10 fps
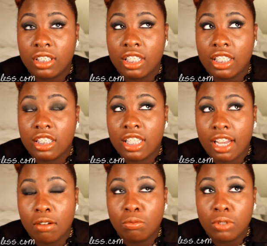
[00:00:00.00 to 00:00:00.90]

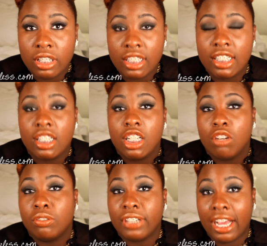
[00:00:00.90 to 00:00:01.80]
it would
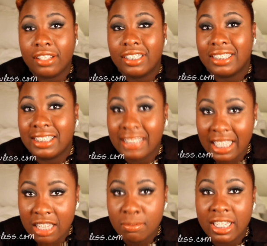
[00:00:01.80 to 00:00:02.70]
without the
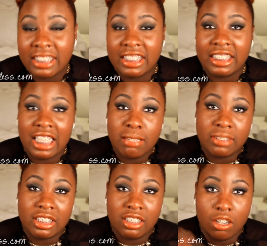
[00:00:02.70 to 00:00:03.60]
steam, because the steam
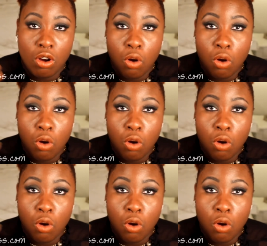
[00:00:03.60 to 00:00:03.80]
is, you know,